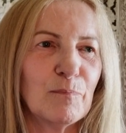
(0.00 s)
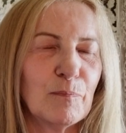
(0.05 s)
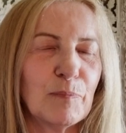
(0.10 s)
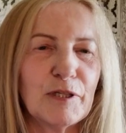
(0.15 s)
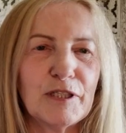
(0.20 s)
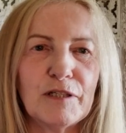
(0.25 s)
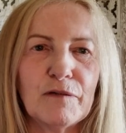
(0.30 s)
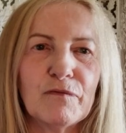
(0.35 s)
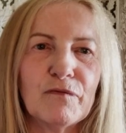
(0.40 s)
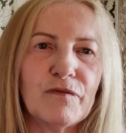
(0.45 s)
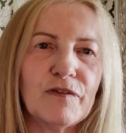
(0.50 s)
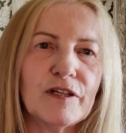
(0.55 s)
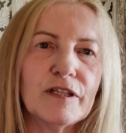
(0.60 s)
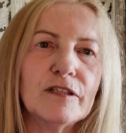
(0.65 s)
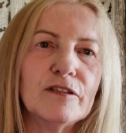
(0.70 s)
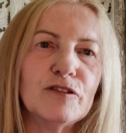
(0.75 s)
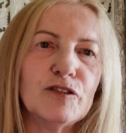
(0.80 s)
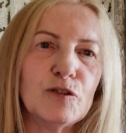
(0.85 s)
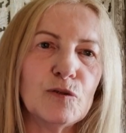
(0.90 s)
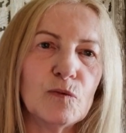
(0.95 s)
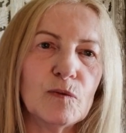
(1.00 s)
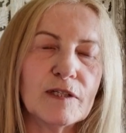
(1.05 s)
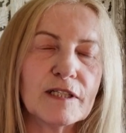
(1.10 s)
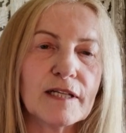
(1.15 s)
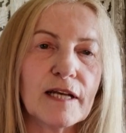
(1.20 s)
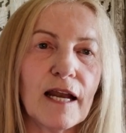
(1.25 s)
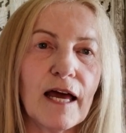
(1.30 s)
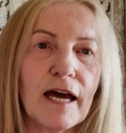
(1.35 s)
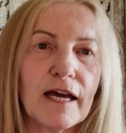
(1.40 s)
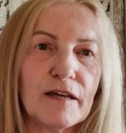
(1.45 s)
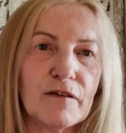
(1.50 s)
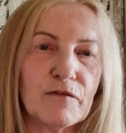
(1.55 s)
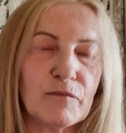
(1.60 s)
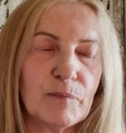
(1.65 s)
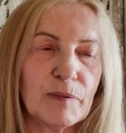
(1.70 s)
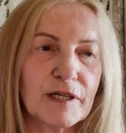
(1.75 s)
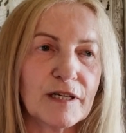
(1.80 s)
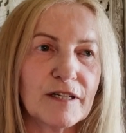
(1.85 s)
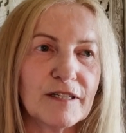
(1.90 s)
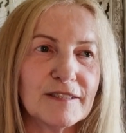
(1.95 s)
But it fills you with life
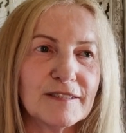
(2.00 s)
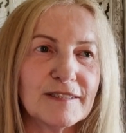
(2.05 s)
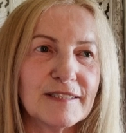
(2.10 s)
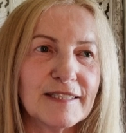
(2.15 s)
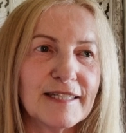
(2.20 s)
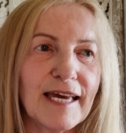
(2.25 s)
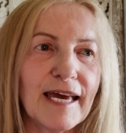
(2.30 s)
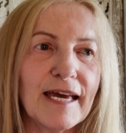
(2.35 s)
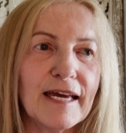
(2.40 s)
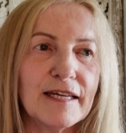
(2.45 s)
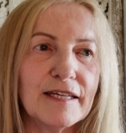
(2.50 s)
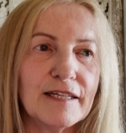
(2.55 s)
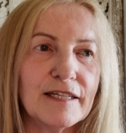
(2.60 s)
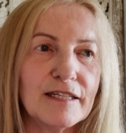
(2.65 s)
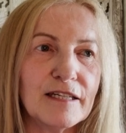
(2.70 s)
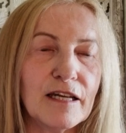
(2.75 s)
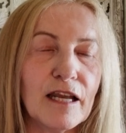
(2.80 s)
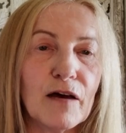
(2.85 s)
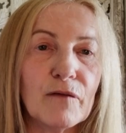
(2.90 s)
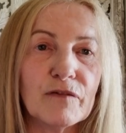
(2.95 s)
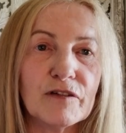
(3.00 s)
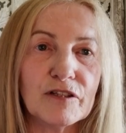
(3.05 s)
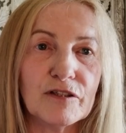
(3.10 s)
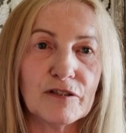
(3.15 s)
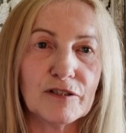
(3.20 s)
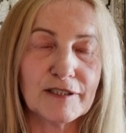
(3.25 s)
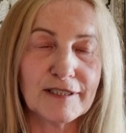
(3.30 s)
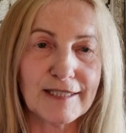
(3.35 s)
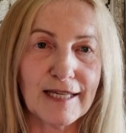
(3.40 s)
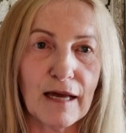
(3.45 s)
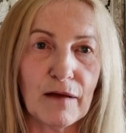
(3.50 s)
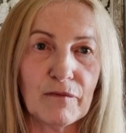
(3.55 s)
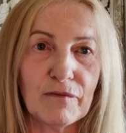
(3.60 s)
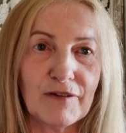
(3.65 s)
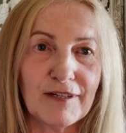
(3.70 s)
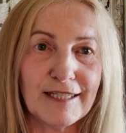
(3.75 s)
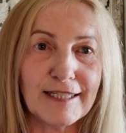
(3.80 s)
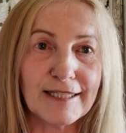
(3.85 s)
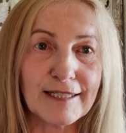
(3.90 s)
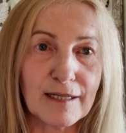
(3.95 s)
because again, in loving yourself
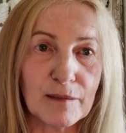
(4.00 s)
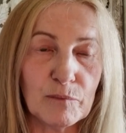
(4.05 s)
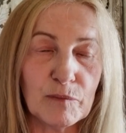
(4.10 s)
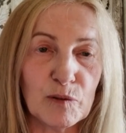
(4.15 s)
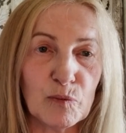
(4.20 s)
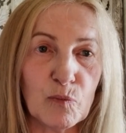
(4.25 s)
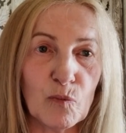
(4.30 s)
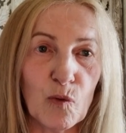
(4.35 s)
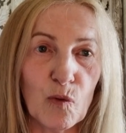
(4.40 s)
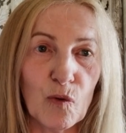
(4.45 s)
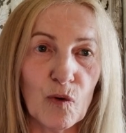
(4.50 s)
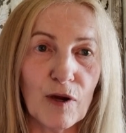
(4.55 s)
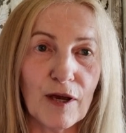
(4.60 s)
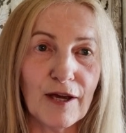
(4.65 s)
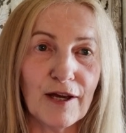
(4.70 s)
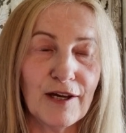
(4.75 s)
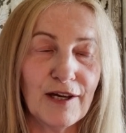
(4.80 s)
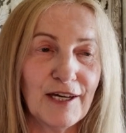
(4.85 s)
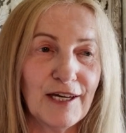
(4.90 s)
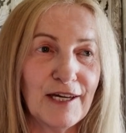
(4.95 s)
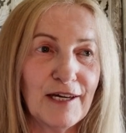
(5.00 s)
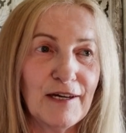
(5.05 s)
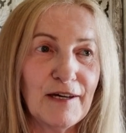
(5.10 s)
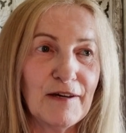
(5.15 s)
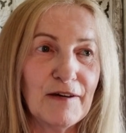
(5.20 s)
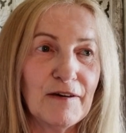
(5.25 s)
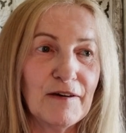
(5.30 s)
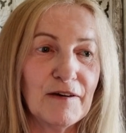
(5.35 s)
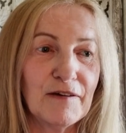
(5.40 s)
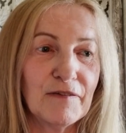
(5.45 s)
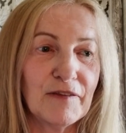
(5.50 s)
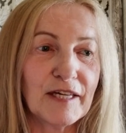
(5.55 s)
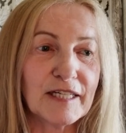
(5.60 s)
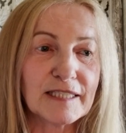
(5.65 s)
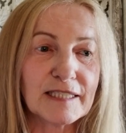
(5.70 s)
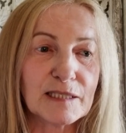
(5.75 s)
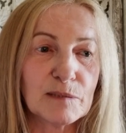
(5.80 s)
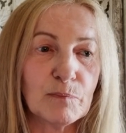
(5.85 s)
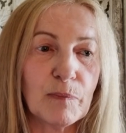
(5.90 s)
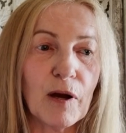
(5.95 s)
a little bit more,
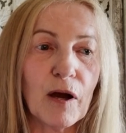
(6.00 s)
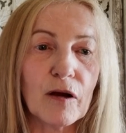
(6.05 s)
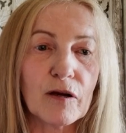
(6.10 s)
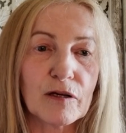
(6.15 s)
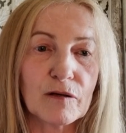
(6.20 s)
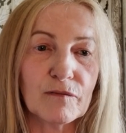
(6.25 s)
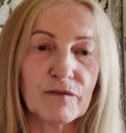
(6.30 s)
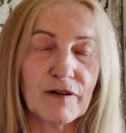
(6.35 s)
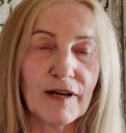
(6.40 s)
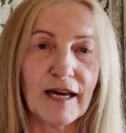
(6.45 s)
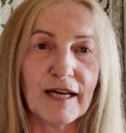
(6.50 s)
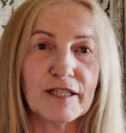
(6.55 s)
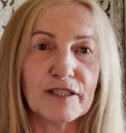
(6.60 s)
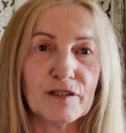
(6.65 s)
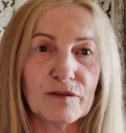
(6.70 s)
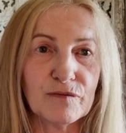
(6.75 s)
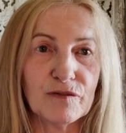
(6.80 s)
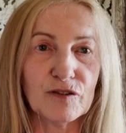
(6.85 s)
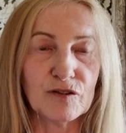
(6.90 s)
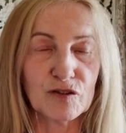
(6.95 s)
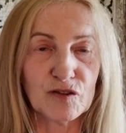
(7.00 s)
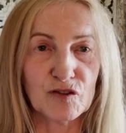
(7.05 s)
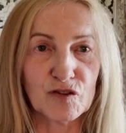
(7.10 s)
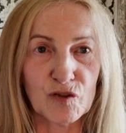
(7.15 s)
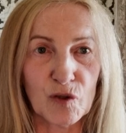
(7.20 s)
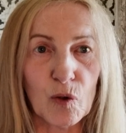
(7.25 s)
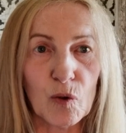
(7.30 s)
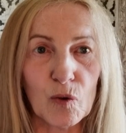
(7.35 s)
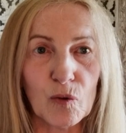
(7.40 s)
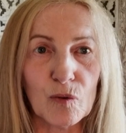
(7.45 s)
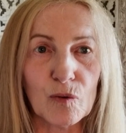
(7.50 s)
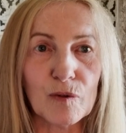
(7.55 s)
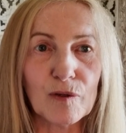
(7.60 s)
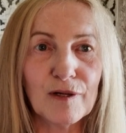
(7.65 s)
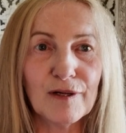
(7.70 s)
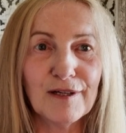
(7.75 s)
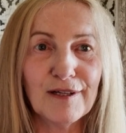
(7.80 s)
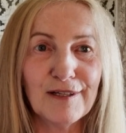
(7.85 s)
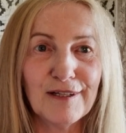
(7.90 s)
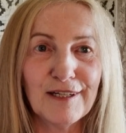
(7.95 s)
that spark of light of your soul,
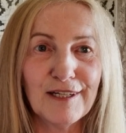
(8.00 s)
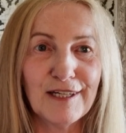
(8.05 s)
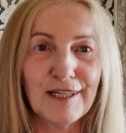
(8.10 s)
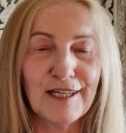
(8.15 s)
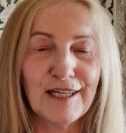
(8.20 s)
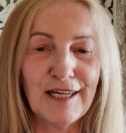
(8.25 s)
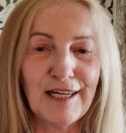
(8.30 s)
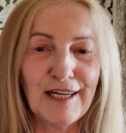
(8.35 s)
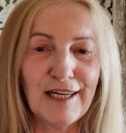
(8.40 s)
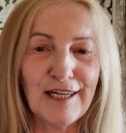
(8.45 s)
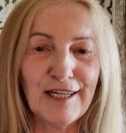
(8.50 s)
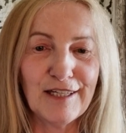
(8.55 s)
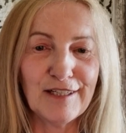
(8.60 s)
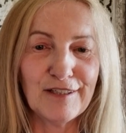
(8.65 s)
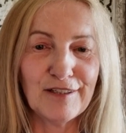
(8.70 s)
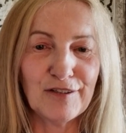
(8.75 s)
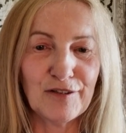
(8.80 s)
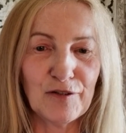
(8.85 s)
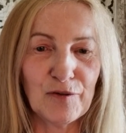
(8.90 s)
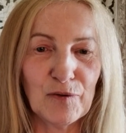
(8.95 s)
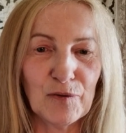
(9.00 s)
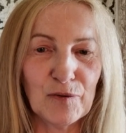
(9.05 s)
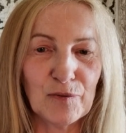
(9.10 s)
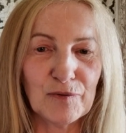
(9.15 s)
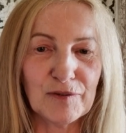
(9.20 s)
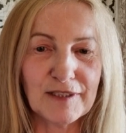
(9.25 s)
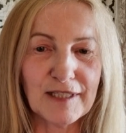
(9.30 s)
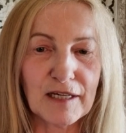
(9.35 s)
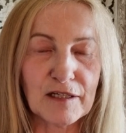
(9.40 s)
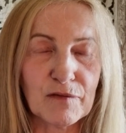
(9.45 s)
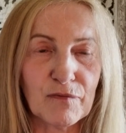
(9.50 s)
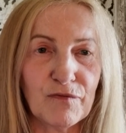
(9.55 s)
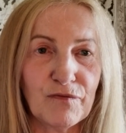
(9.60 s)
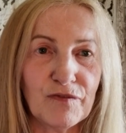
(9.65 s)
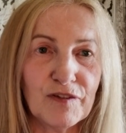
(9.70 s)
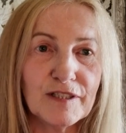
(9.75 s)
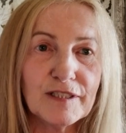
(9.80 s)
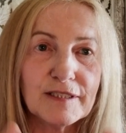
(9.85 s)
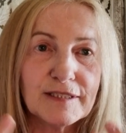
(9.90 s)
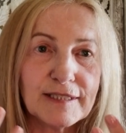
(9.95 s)
you know, that
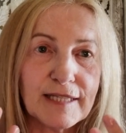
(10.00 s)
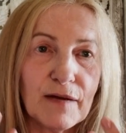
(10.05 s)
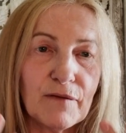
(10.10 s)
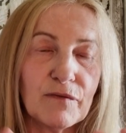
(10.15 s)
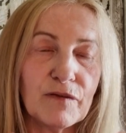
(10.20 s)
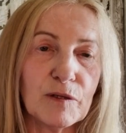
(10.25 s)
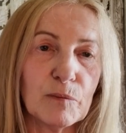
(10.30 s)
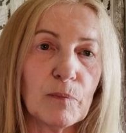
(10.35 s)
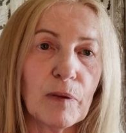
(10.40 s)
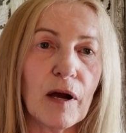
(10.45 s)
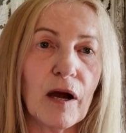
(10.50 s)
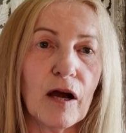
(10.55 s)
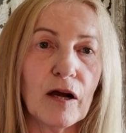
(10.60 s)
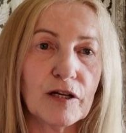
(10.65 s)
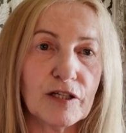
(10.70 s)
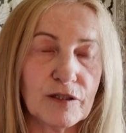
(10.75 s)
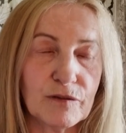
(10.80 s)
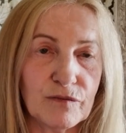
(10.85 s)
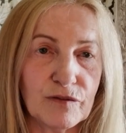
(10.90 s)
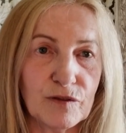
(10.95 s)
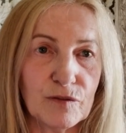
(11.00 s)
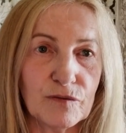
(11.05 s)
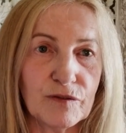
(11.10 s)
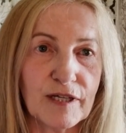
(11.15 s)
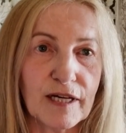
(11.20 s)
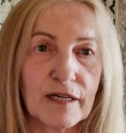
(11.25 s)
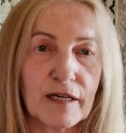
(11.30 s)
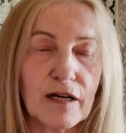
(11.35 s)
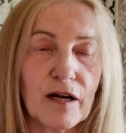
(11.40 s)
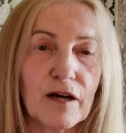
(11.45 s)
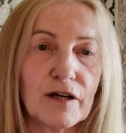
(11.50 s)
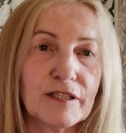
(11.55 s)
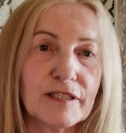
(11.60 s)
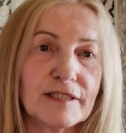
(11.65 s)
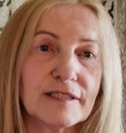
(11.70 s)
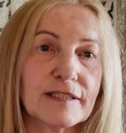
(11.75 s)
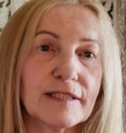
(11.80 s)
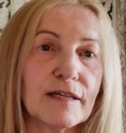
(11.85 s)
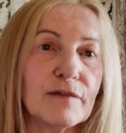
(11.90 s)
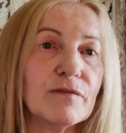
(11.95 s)
fills every part of you that God
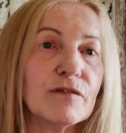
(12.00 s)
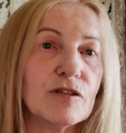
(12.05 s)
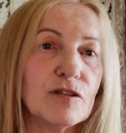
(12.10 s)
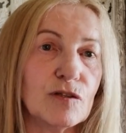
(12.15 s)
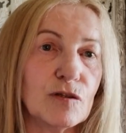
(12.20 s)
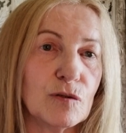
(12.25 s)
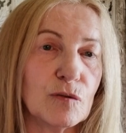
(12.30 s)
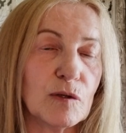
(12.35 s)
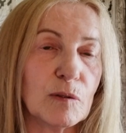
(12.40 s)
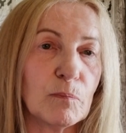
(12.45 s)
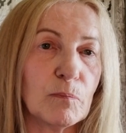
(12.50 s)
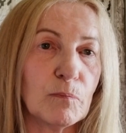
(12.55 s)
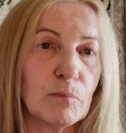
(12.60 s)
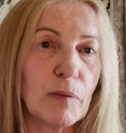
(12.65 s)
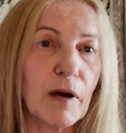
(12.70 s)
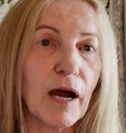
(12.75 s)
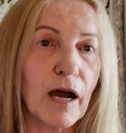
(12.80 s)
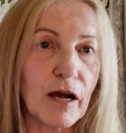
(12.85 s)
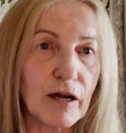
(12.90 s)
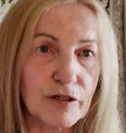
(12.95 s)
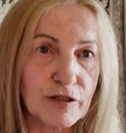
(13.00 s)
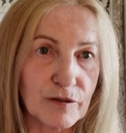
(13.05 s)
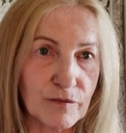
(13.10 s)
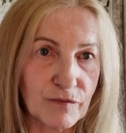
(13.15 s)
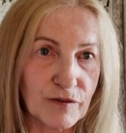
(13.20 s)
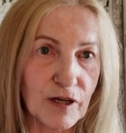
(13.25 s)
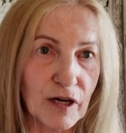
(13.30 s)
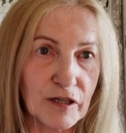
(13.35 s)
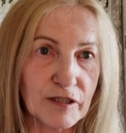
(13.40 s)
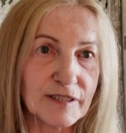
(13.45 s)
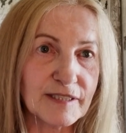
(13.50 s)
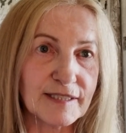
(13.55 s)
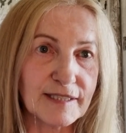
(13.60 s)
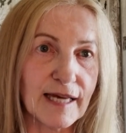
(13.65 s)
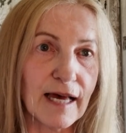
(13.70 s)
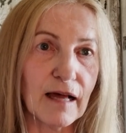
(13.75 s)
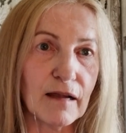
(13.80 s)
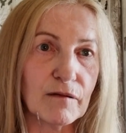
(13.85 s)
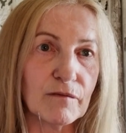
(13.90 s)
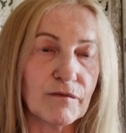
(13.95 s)
has given you, a part of God's
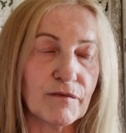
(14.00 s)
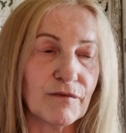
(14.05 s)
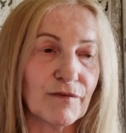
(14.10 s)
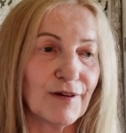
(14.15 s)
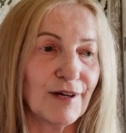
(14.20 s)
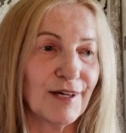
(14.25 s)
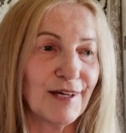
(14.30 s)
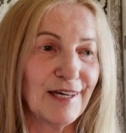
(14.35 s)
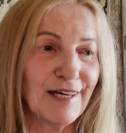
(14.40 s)
self,